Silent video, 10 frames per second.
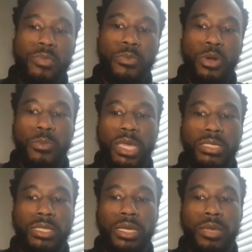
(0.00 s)
people are
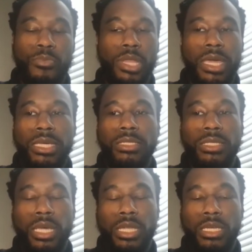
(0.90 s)
being stuck in
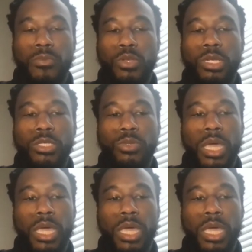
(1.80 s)
place, and communities